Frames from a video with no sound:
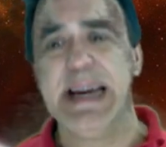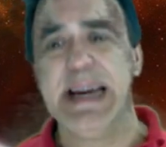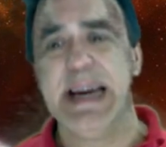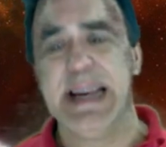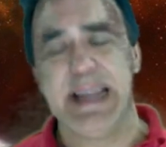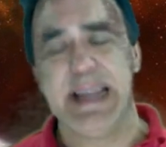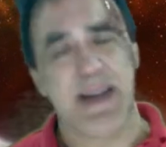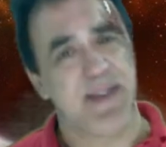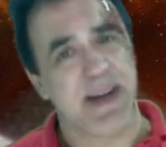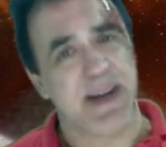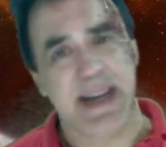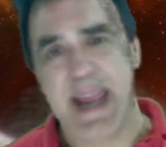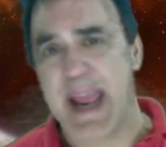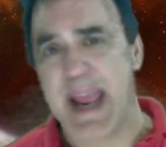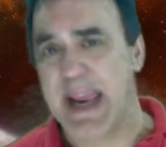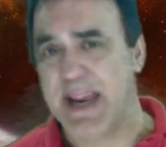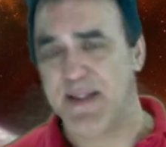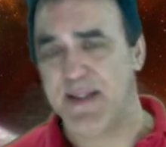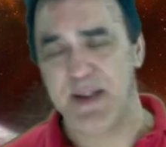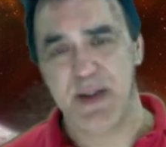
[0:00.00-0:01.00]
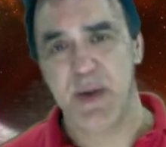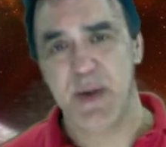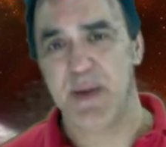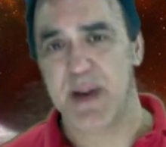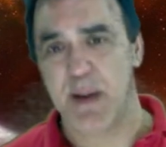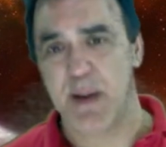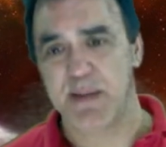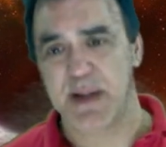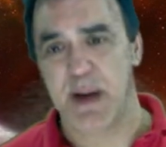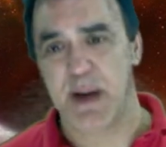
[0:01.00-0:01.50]
definitely can't give it 2
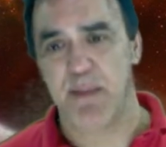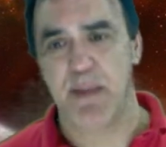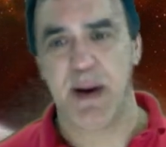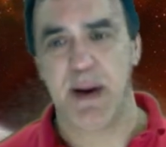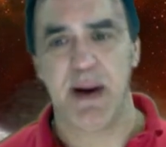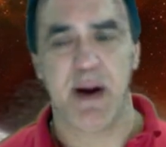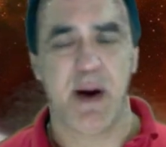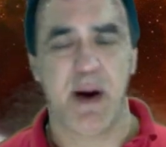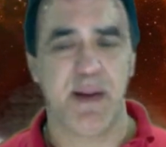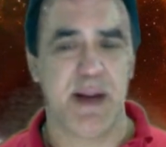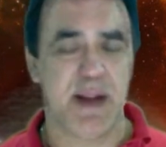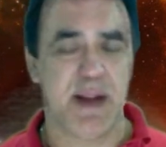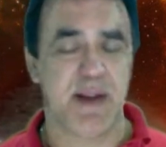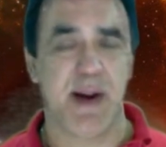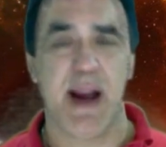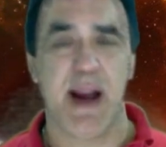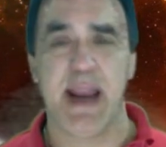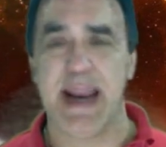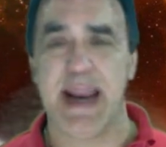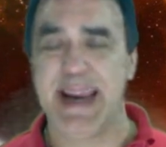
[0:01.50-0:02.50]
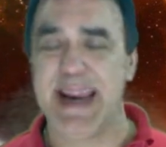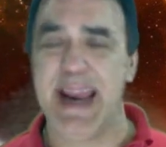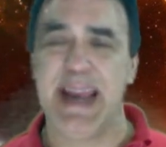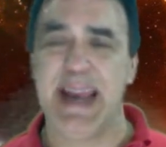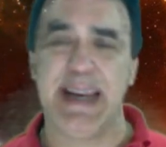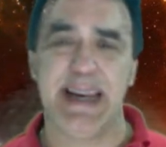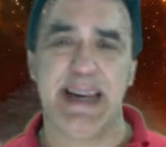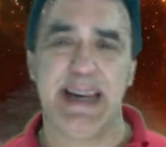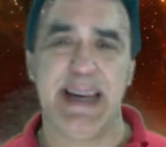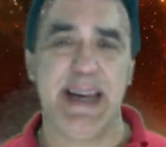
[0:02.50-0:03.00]
thumbs up, but on the other hand, I
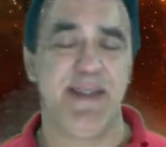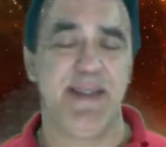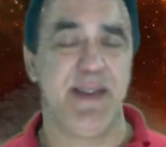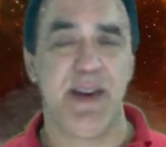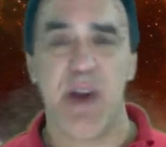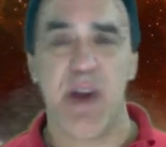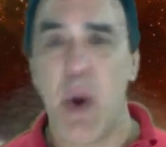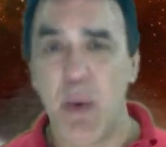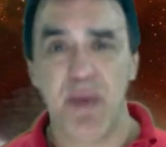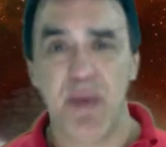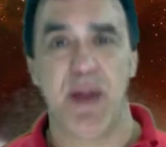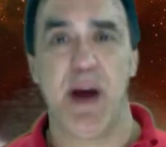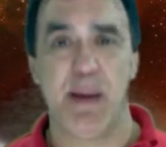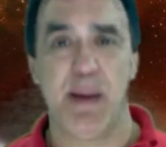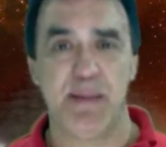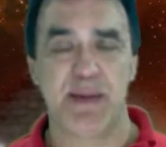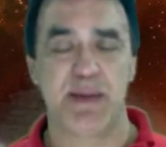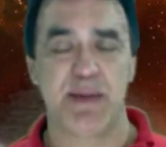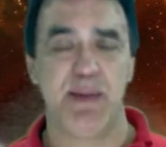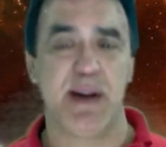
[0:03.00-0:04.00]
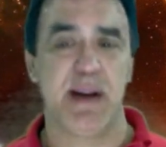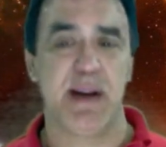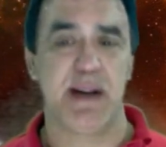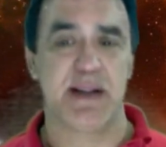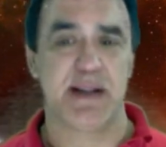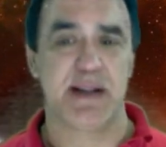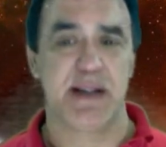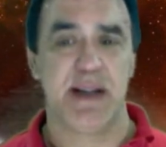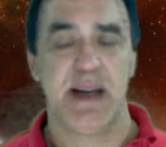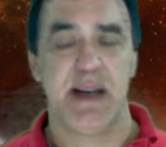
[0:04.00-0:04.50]
can't give it no thumbs,
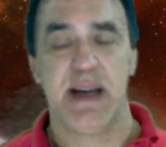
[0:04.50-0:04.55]
because